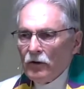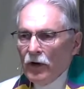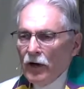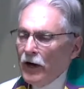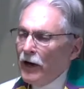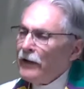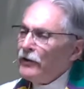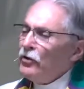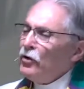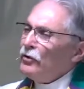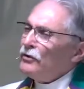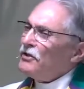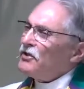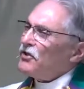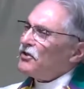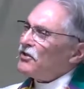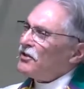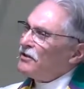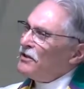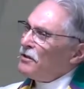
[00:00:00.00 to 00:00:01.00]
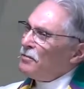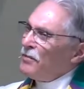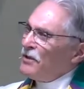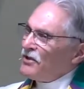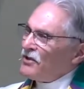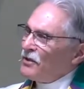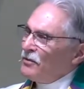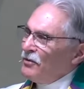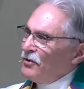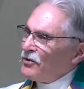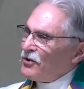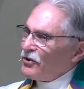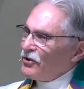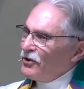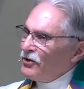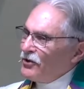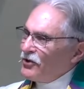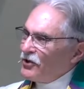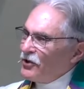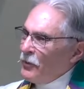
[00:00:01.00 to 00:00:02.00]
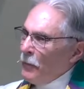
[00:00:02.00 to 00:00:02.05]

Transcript: I know this is the Episcopal Church.